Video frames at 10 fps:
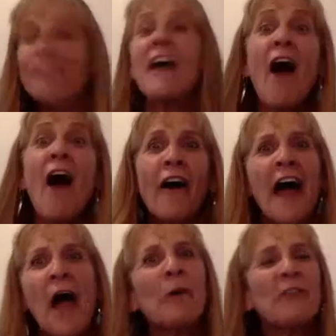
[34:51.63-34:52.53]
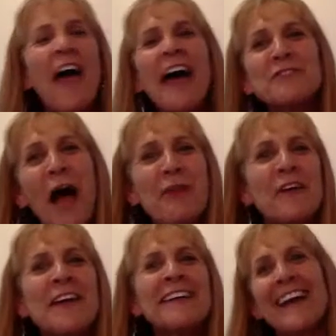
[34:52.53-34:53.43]
They are. Well, I
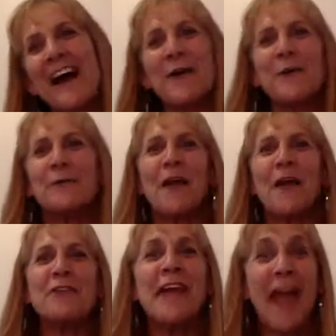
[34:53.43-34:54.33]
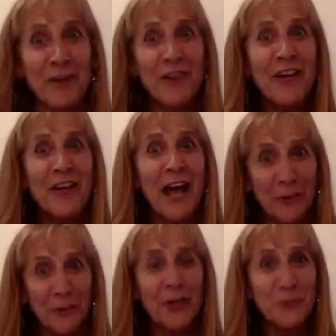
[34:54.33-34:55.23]
think everything I
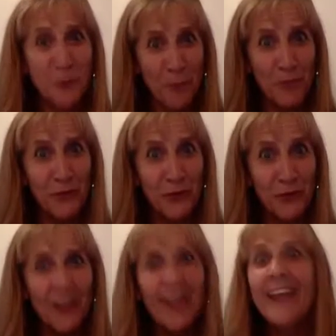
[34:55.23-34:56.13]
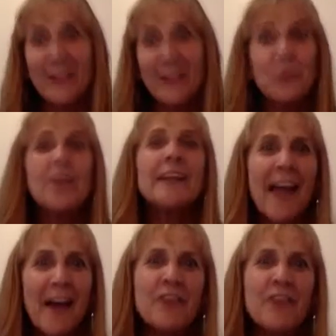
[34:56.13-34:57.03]
learn in a drum circle is really
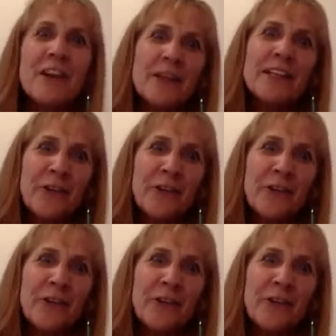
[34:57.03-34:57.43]
everything we